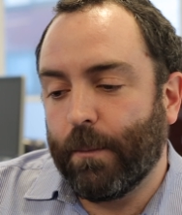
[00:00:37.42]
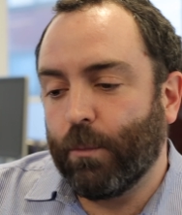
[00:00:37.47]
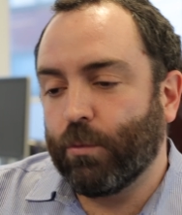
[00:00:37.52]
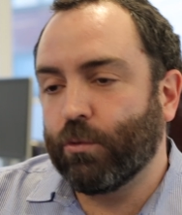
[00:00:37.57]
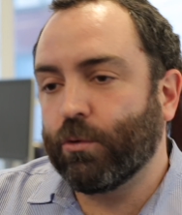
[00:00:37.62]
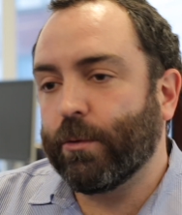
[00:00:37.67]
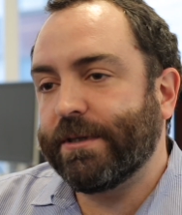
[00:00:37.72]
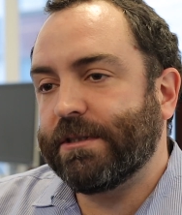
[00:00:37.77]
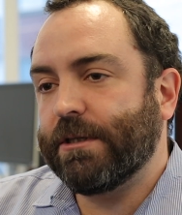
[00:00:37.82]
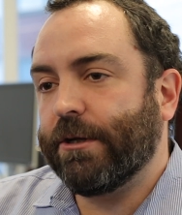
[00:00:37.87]

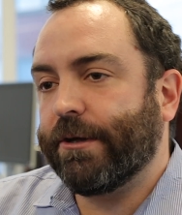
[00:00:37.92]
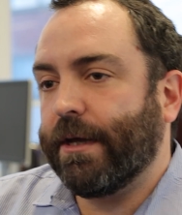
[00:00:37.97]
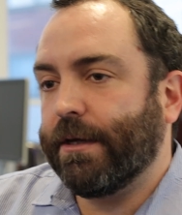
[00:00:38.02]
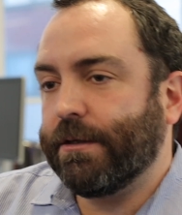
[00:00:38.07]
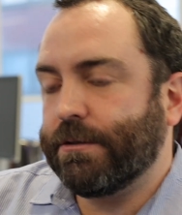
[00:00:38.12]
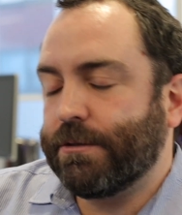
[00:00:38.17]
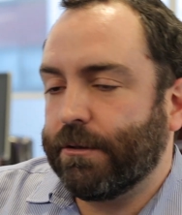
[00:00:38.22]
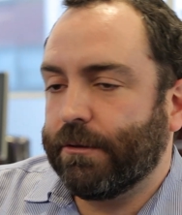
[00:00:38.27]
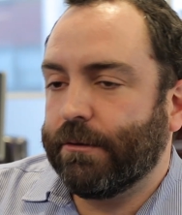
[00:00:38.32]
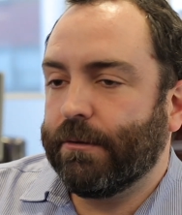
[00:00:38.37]
We're always
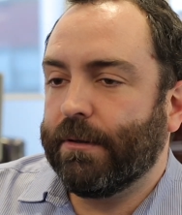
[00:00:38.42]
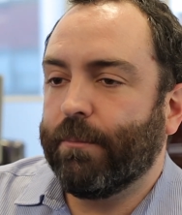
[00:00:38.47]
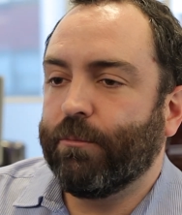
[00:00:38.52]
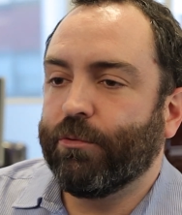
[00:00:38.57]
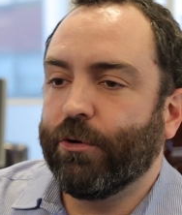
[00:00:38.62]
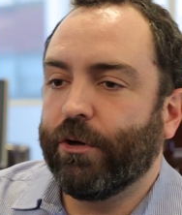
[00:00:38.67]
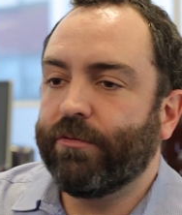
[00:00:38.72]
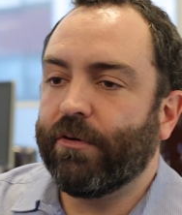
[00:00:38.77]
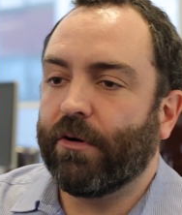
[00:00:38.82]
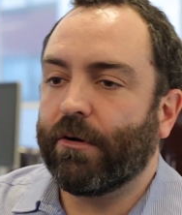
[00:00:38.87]
looking to
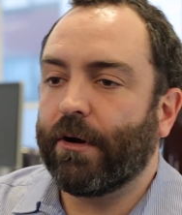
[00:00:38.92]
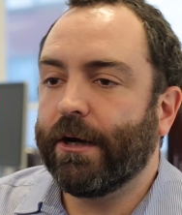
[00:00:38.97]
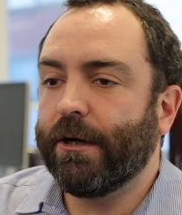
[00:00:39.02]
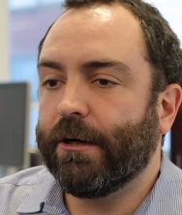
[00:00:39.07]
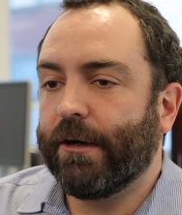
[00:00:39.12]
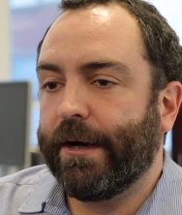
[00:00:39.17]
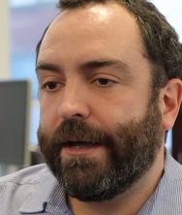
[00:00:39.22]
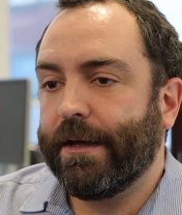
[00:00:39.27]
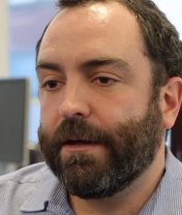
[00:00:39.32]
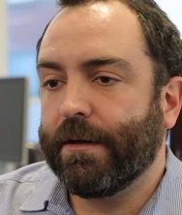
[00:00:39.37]
improve our
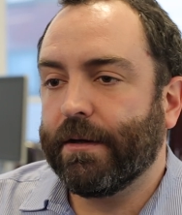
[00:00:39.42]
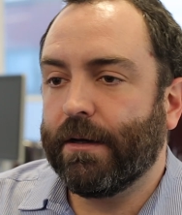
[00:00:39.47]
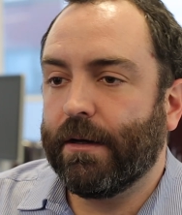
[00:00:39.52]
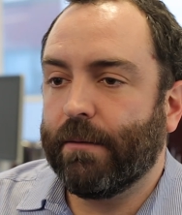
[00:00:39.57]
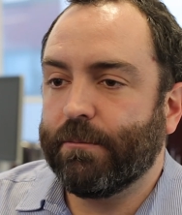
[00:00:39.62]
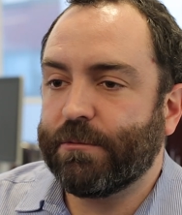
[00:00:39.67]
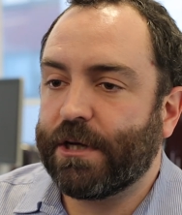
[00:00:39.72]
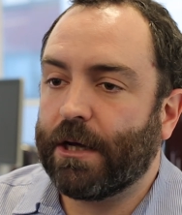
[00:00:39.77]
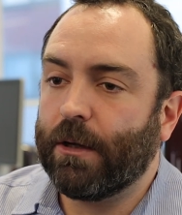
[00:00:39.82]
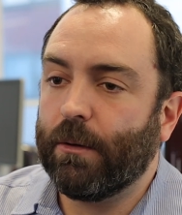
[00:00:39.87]
AI
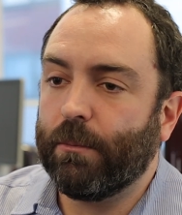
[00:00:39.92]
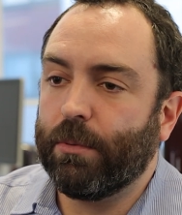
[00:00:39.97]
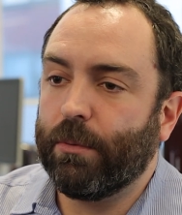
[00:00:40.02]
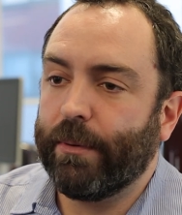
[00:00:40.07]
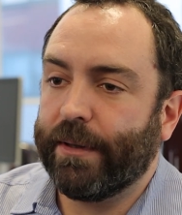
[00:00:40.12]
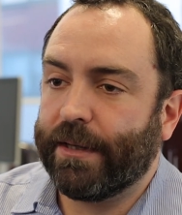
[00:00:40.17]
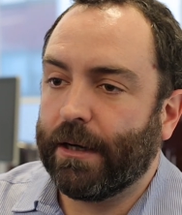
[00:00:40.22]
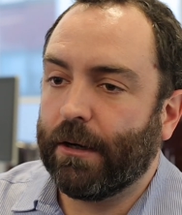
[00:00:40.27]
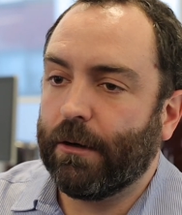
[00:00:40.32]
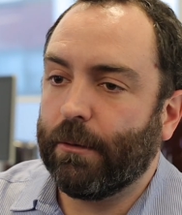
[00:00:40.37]
to help
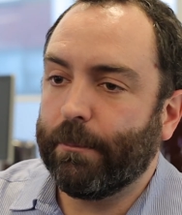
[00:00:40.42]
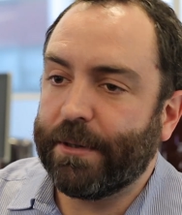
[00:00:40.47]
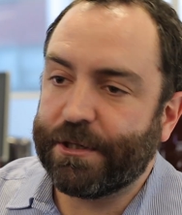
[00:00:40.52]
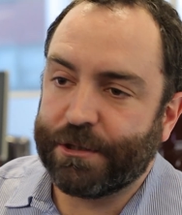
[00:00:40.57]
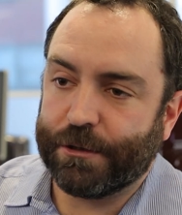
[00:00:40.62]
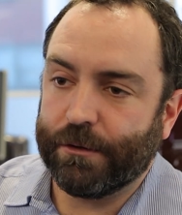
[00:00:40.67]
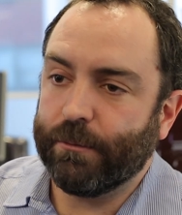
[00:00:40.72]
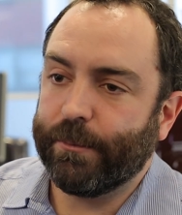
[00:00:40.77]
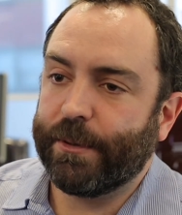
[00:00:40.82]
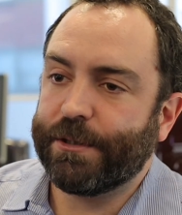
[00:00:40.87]
with our
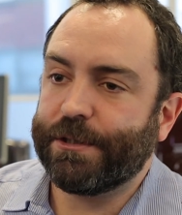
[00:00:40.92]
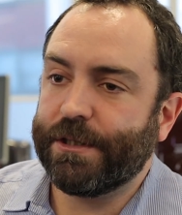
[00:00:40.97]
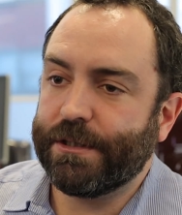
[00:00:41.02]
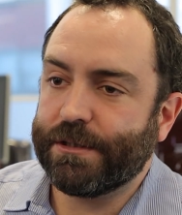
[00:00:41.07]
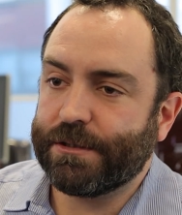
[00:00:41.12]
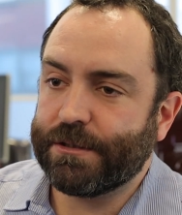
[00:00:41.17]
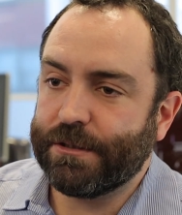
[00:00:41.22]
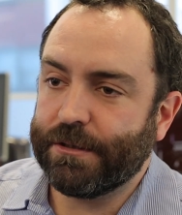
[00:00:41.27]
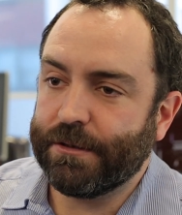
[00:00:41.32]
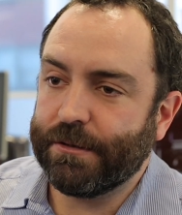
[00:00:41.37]
mission, which
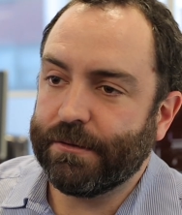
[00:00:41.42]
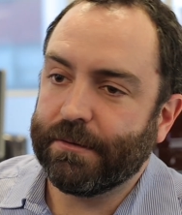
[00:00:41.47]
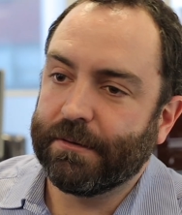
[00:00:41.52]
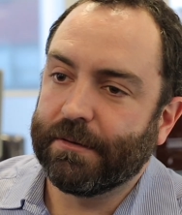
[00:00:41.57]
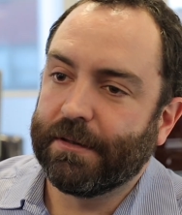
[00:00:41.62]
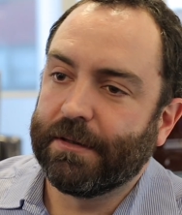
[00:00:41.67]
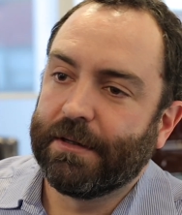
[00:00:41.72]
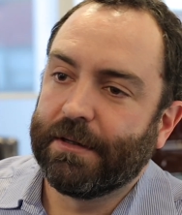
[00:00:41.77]
is to